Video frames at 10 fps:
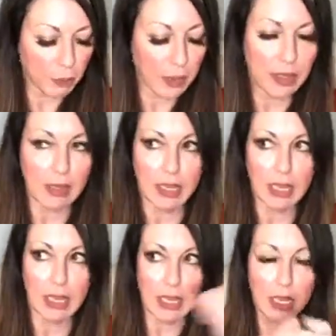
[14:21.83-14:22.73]
But
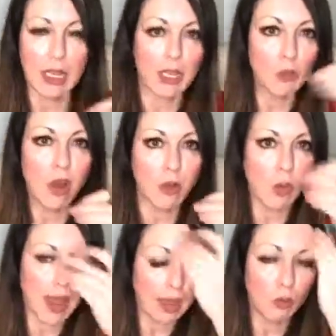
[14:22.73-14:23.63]
in what way?